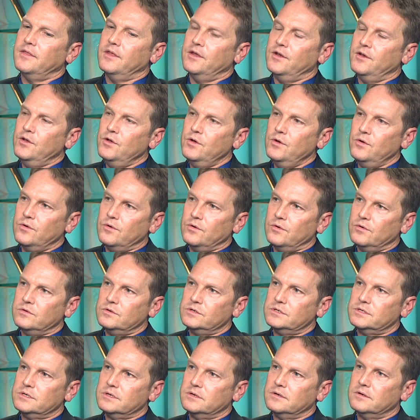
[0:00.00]
the
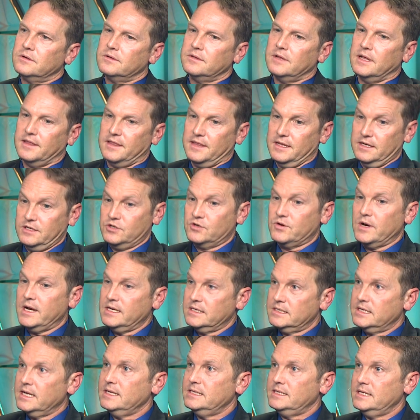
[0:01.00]
news that this
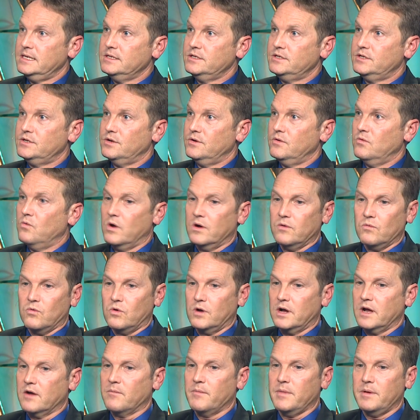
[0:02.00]
translates into, one
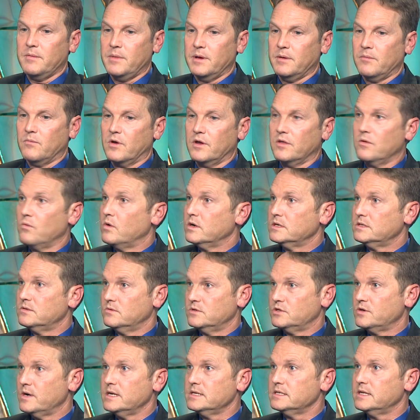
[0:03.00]
world government, big brother, what's
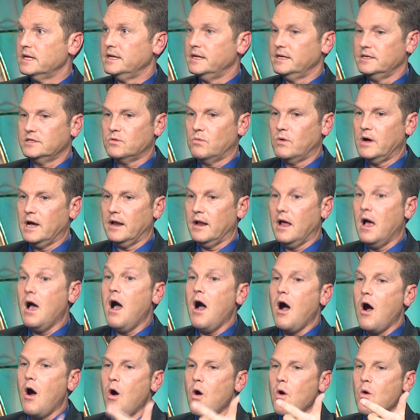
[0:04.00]
translated into what?
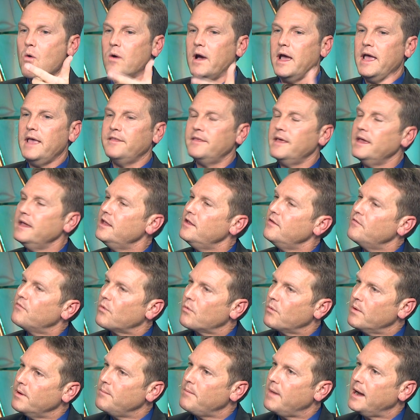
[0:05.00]
Oh, hey, thank you
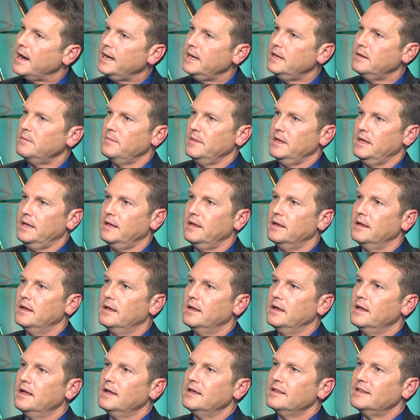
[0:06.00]
for reminding me
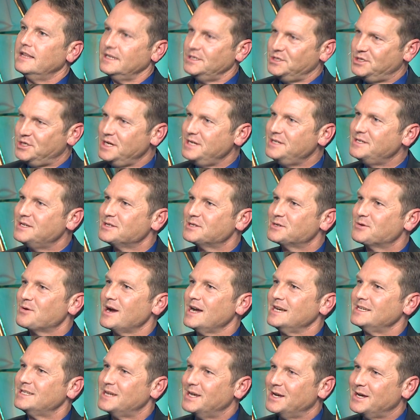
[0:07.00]
yes, that amen, Jesus
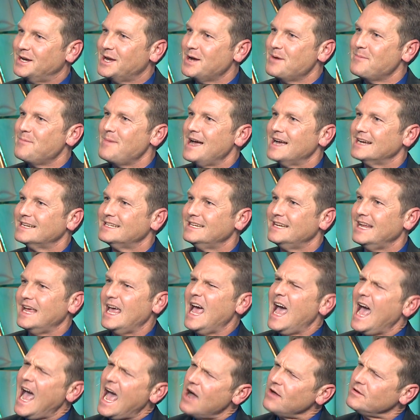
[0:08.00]
Christ amen. Could come back today.
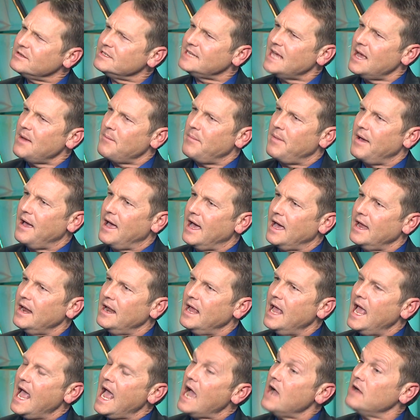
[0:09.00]
How is that bad?
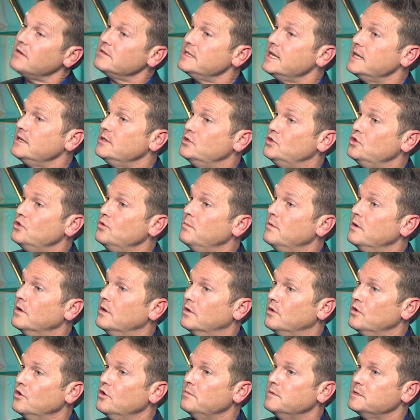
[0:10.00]
How is that doom and
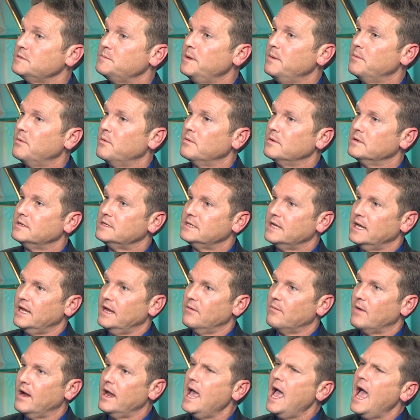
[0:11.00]
Not gloom, as people us. Would say,
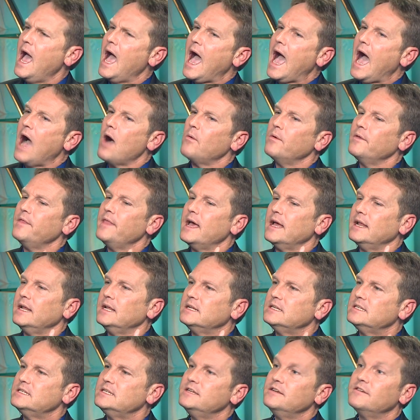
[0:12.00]
right? How would that
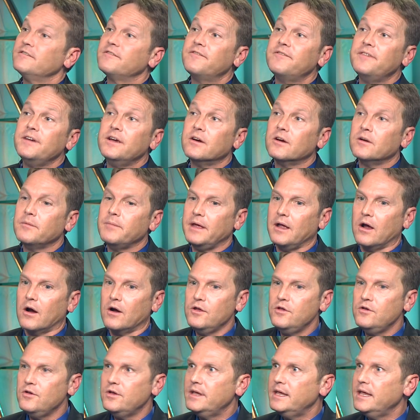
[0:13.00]
instill fear in me? Are
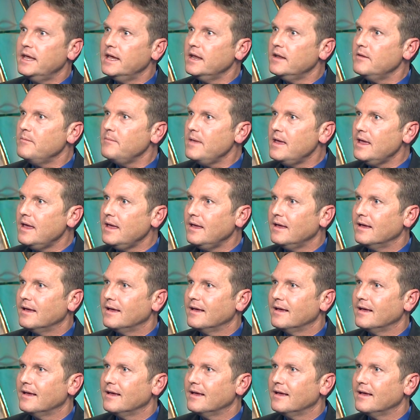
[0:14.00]
you kidding me?